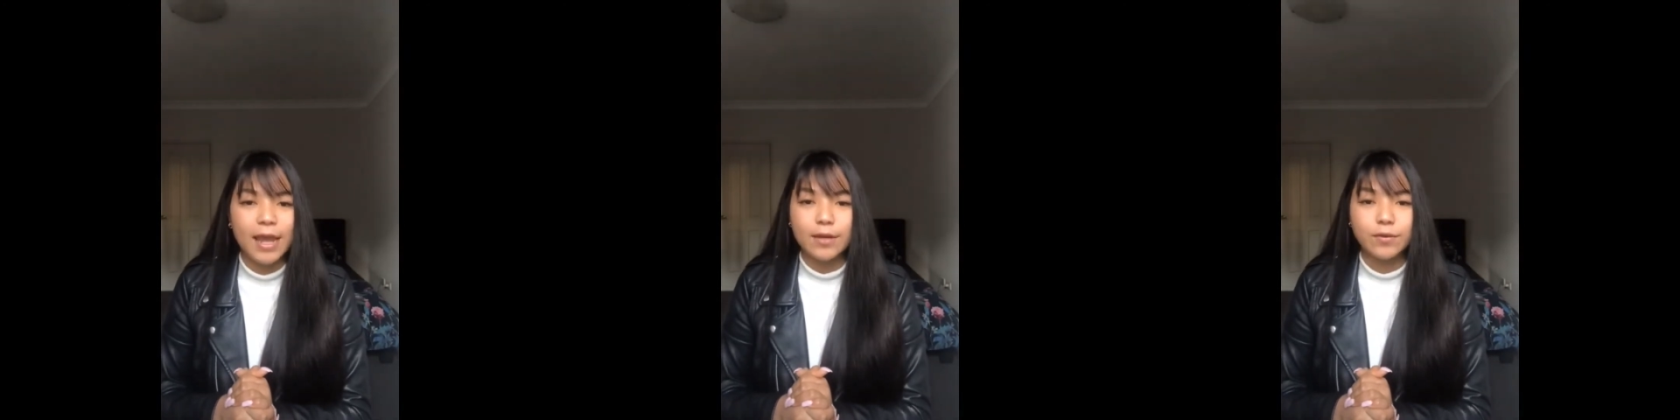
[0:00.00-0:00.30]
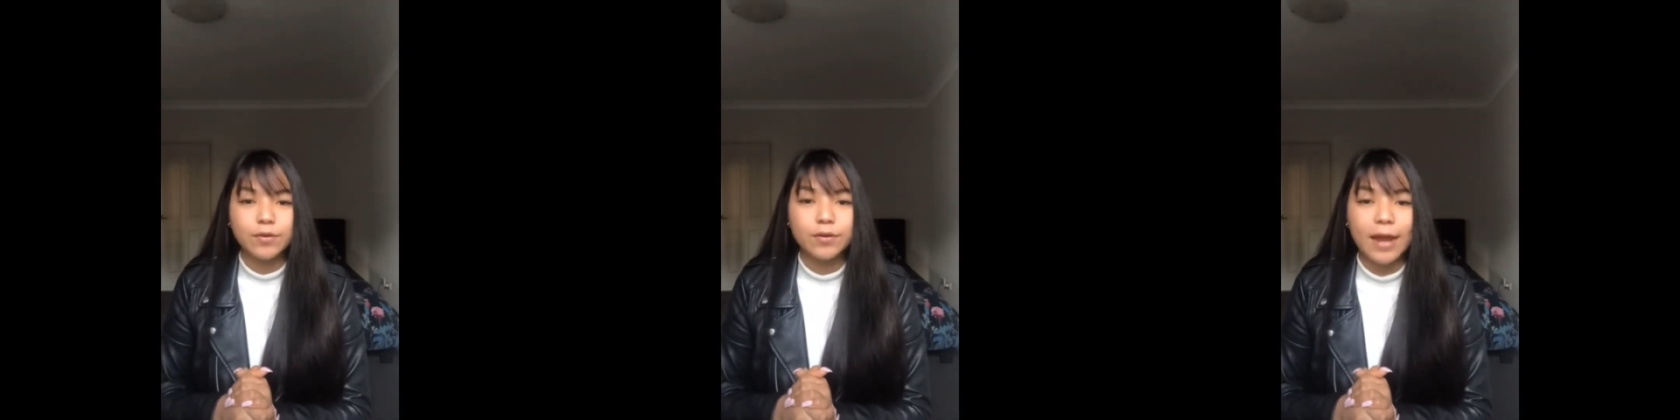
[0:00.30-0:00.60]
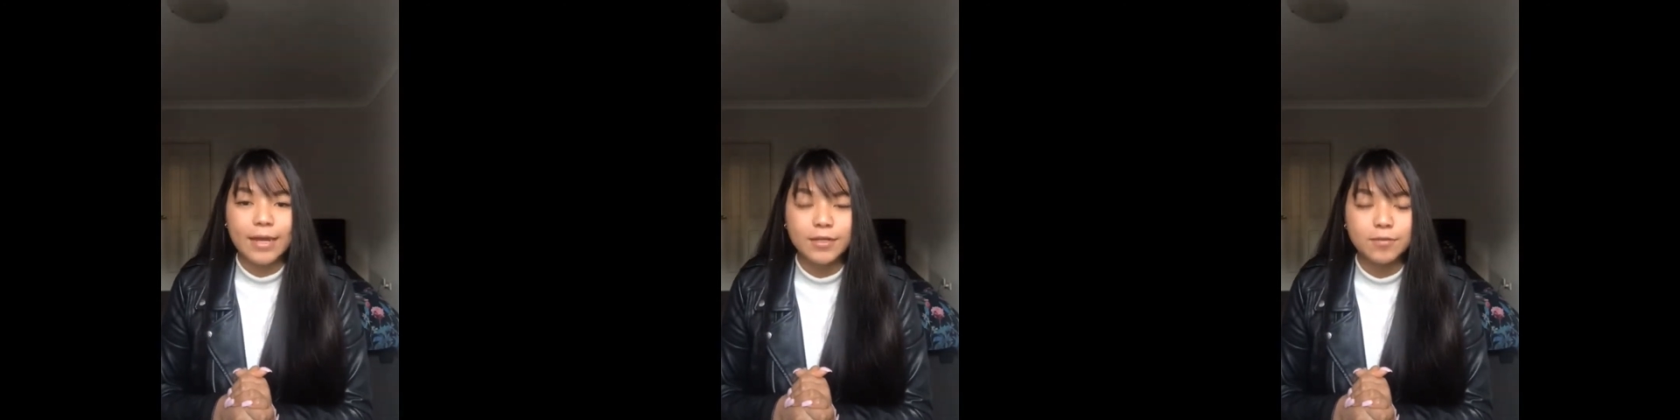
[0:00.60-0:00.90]
another
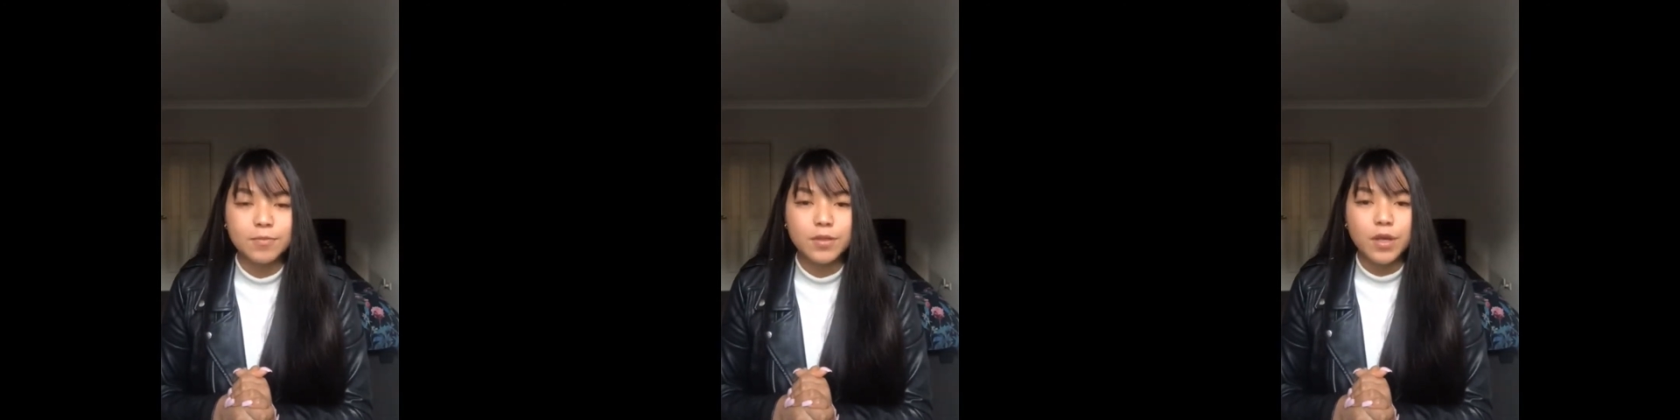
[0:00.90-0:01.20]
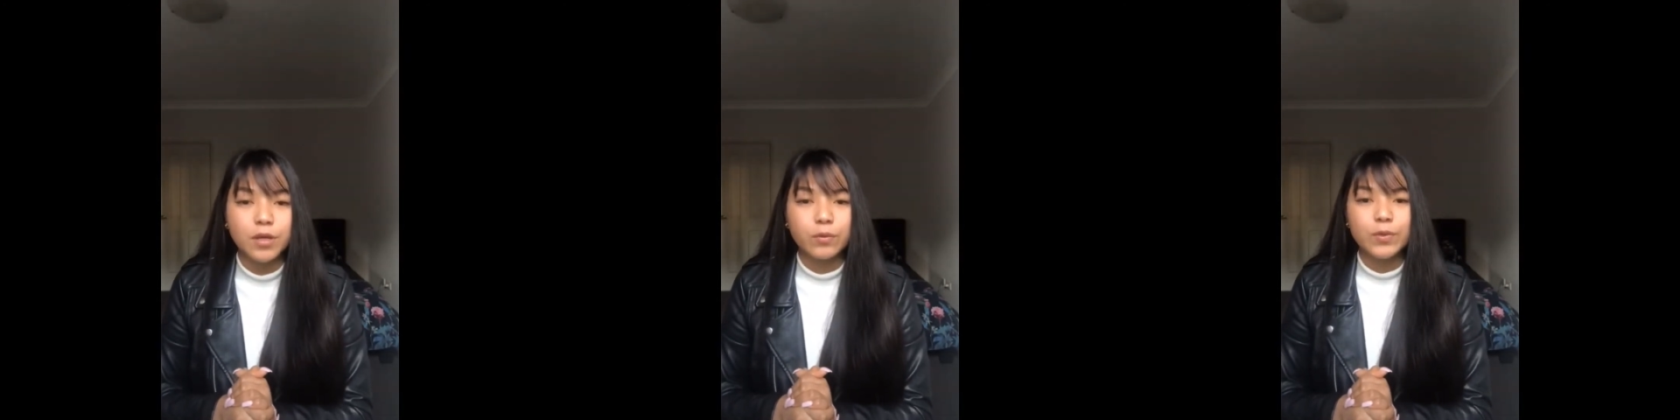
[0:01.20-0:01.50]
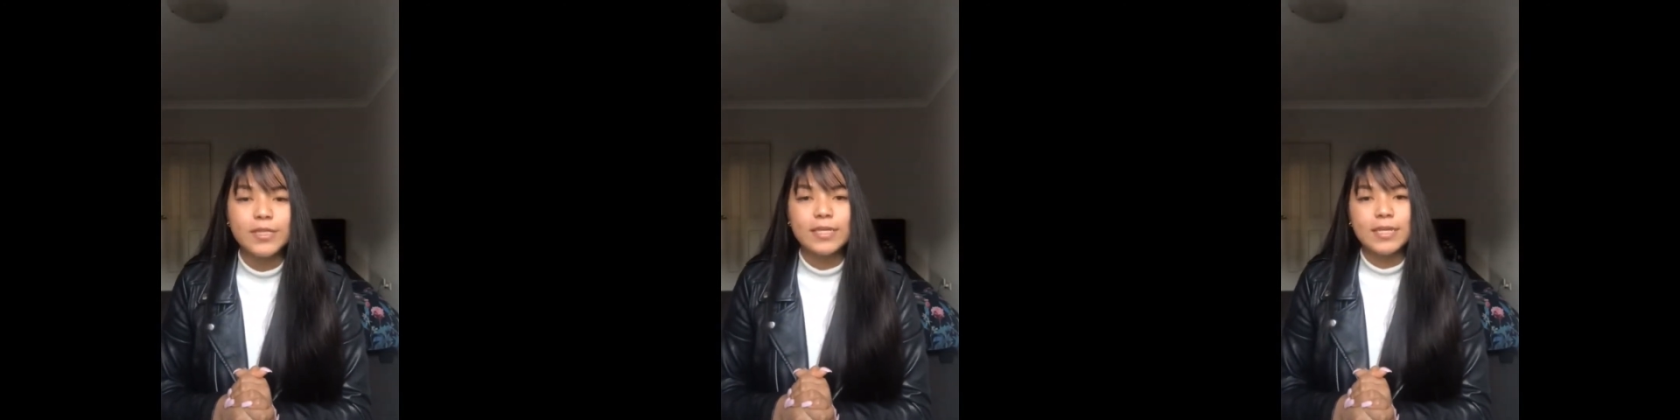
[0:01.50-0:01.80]
items
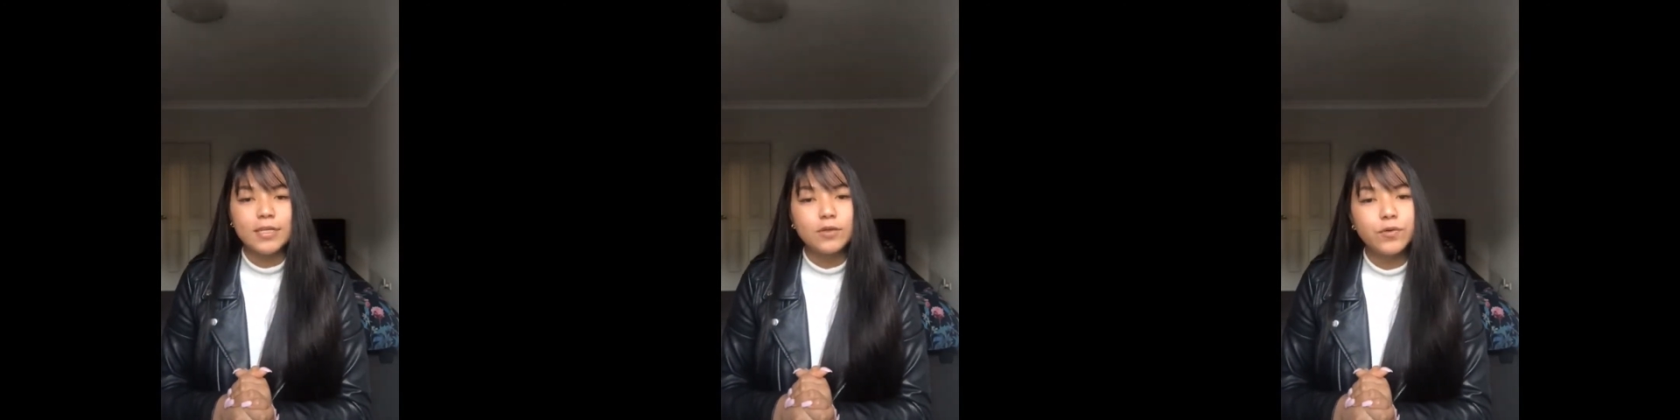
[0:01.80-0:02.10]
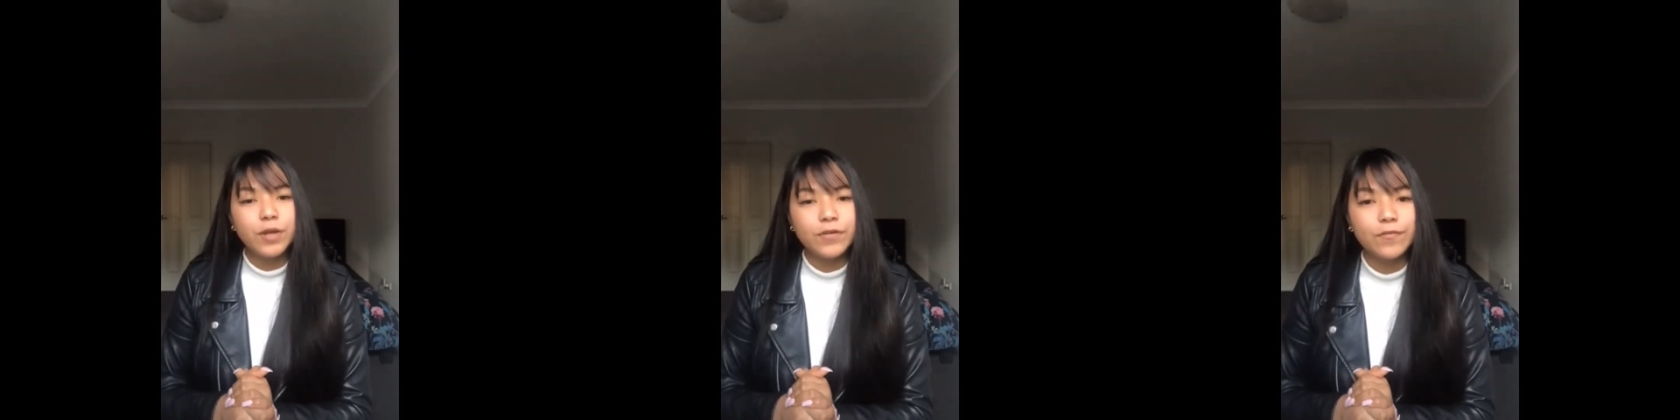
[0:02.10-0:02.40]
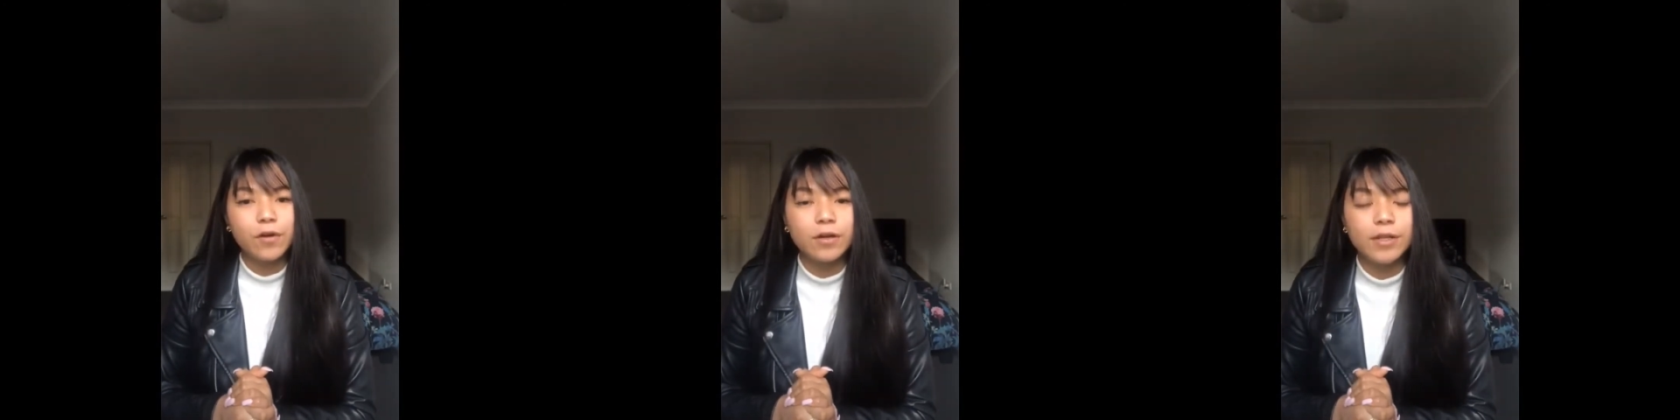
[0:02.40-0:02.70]
which included
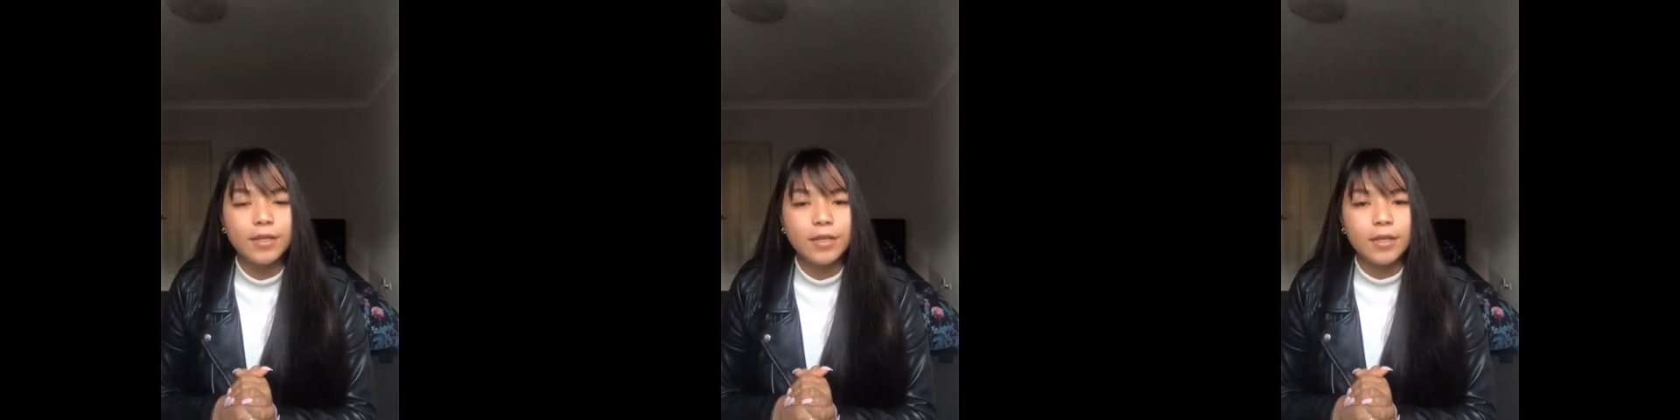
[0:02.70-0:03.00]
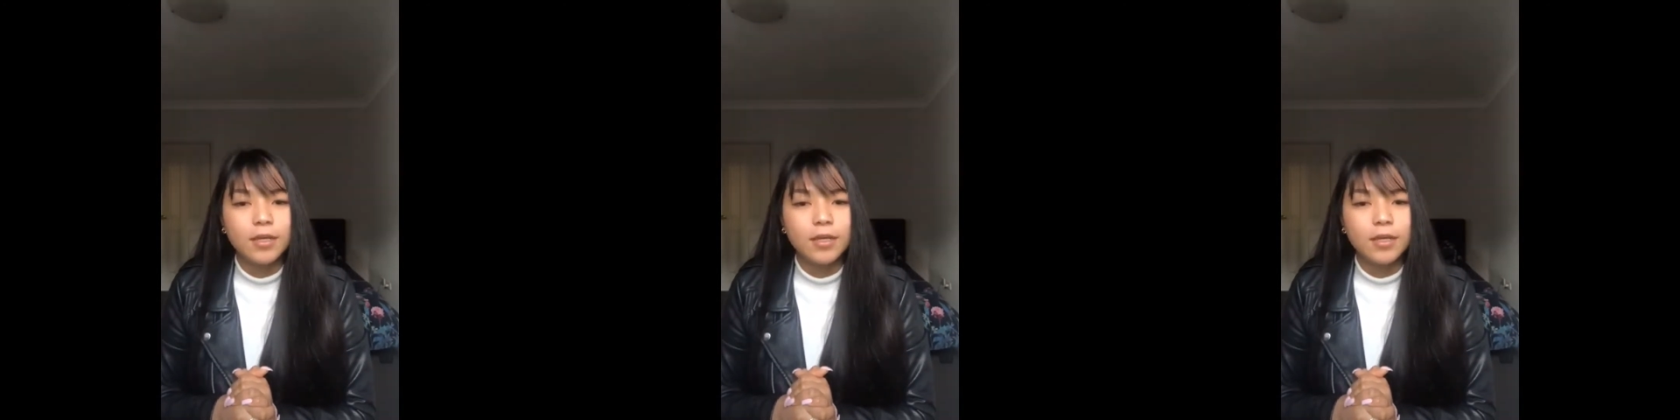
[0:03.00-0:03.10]
for the